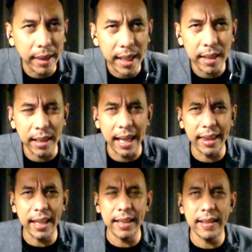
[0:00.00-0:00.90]
I think
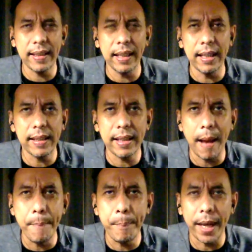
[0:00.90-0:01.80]
it's
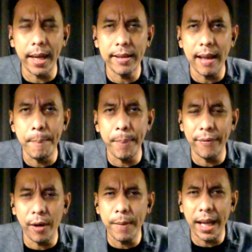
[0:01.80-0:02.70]

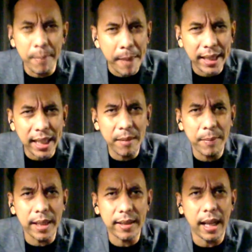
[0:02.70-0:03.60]
sampe from
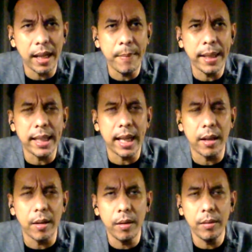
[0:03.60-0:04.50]
Kalimantan, but it's
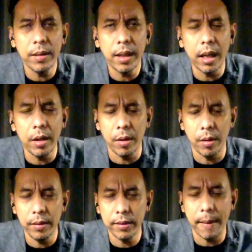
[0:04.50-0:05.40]
Kalimantan though. I don't
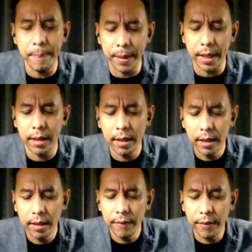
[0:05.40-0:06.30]
know, sampe
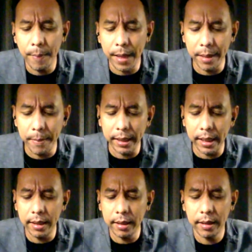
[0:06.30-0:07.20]
from
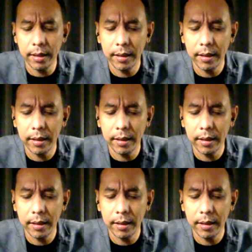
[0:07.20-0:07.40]
Kalimantan.